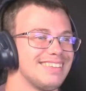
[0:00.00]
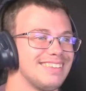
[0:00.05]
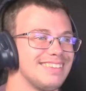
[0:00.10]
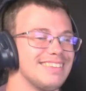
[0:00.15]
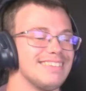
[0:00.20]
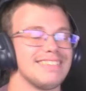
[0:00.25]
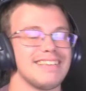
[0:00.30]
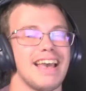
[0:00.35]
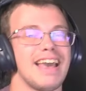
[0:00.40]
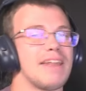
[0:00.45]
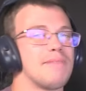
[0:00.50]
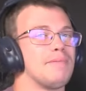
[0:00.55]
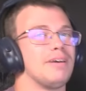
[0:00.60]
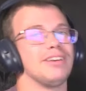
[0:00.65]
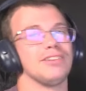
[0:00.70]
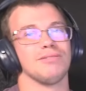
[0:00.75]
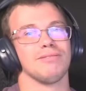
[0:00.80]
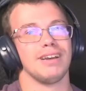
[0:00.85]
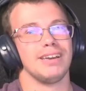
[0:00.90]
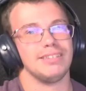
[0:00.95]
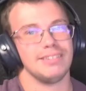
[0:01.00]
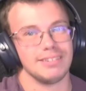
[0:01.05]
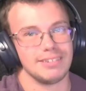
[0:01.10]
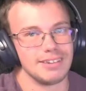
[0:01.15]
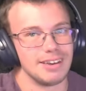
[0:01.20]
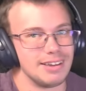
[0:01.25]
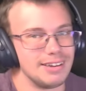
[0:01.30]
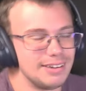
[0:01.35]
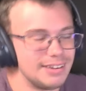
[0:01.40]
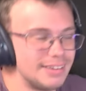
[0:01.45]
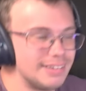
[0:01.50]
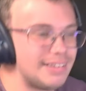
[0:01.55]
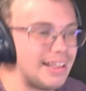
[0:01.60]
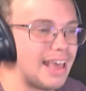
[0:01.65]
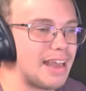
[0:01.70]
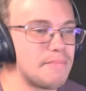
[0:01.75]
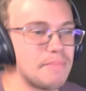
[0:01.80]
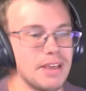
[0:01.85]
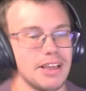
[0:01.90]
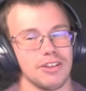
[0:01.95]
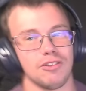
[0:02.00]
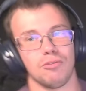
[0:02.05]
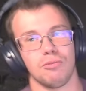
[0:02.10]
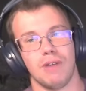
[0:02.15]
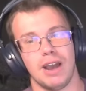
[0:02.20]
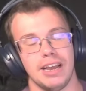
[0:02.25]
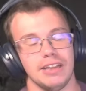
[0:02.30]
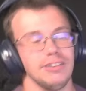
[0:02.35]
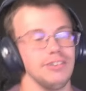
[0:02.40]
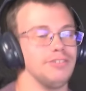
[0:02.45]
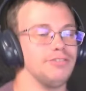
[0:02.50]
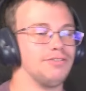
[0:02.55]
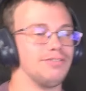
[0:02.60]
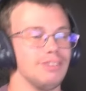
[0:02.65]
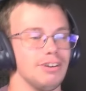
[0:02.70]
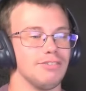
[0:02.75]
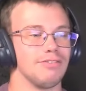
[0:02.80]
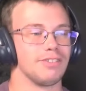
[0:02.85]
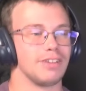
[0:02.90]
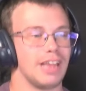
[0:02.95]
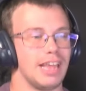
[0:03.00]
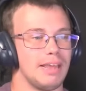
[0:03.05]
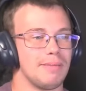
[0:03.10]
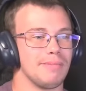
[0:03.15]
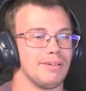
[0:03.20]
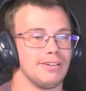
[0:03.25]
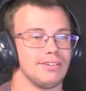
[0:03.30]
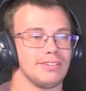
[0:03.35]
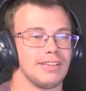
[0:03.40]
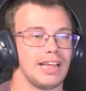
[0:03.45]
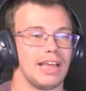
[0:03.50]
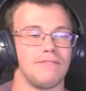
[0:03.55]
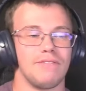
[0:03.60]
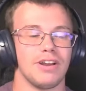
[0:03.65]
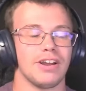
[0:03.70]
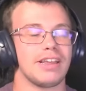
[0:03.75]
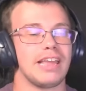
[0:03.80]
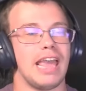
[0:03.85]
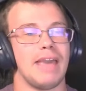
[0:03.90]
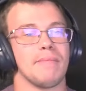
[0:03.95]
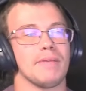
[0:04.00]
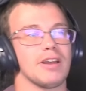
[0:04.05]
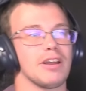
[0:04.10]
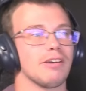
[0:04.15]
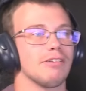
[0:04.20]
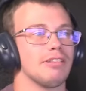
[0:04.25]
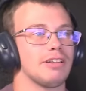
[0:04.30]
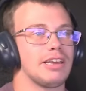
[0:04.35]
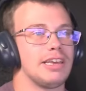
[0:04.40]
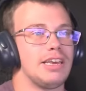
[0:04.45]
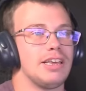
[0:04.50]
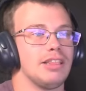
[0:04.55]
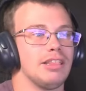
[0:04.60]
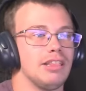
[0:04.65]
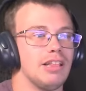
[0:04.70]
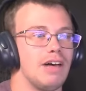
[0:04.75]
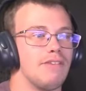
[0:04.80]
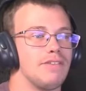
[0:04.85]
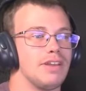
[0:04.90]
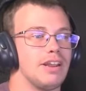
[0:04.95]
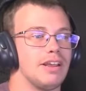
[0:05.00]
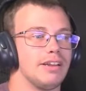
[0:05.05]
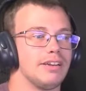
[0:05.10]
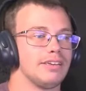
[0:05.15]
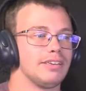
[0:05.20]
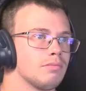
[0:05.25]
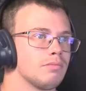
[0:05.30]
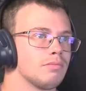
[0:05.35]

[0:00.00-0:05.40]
This anime is way too good. This anime is way too fun for gamers. Like, if you're a gamer, you're loving it.